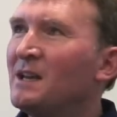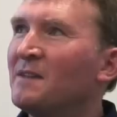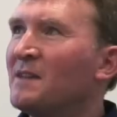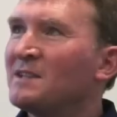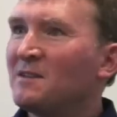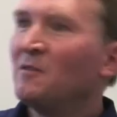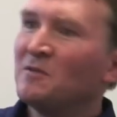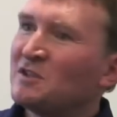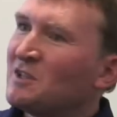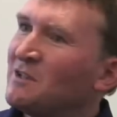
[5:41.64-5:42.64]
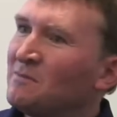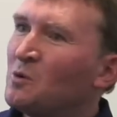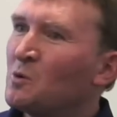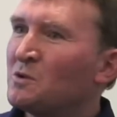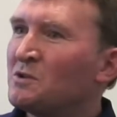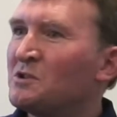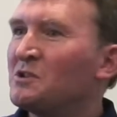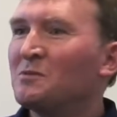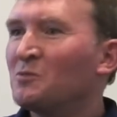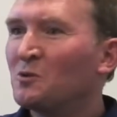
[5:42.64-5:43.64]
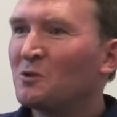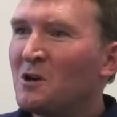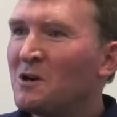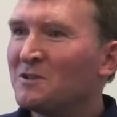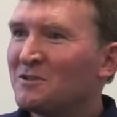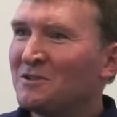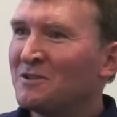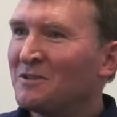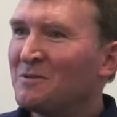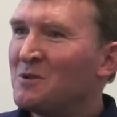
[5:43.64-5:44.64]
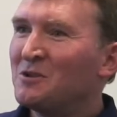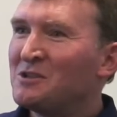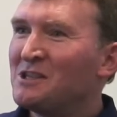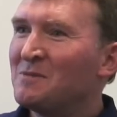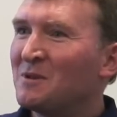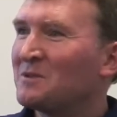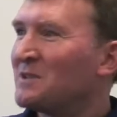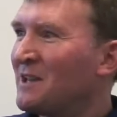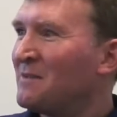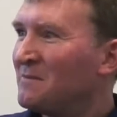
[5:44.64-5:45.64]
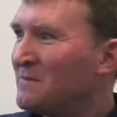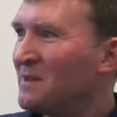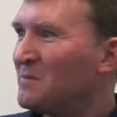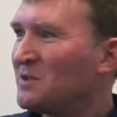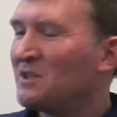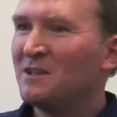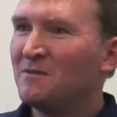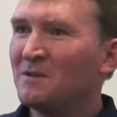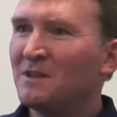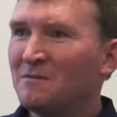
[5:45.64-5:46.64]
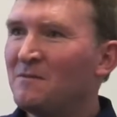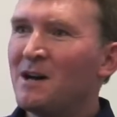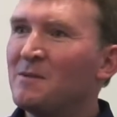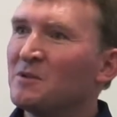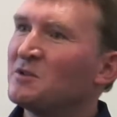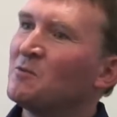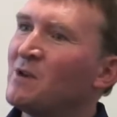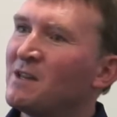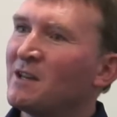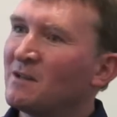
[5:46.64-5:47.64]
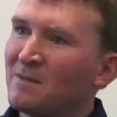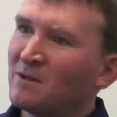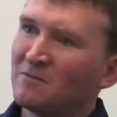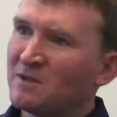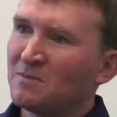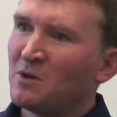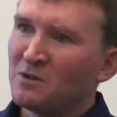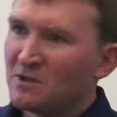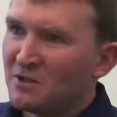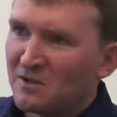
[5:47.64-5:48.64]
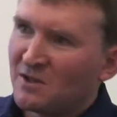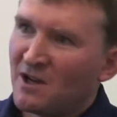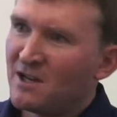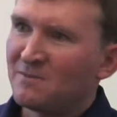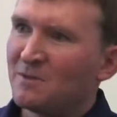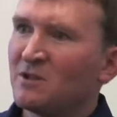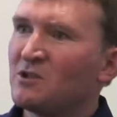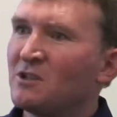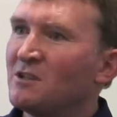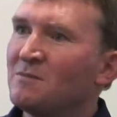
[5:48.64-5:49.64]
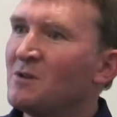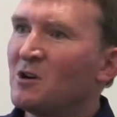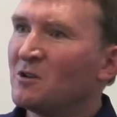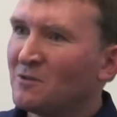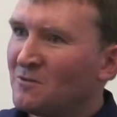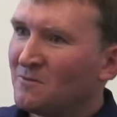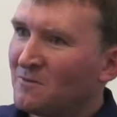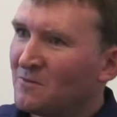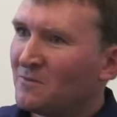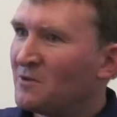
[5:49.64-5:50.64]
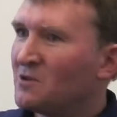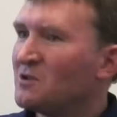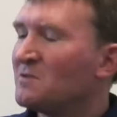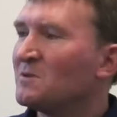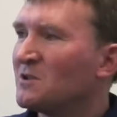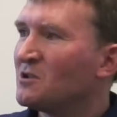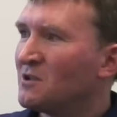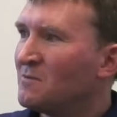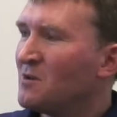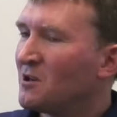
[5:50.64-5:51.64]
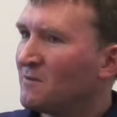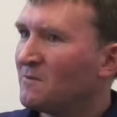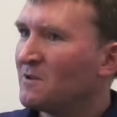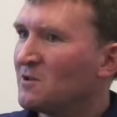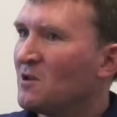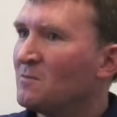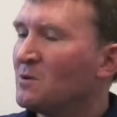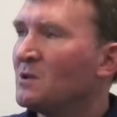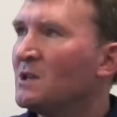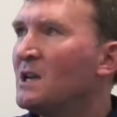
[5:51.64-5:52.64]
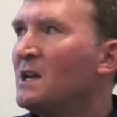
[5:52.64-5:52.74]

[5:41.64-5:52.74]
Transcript: And that's obviously important to the broadcasting community because they perceive that fibre is the way they're going to be able to respond to Sky's position in the market or Virgin's position in the market, for example.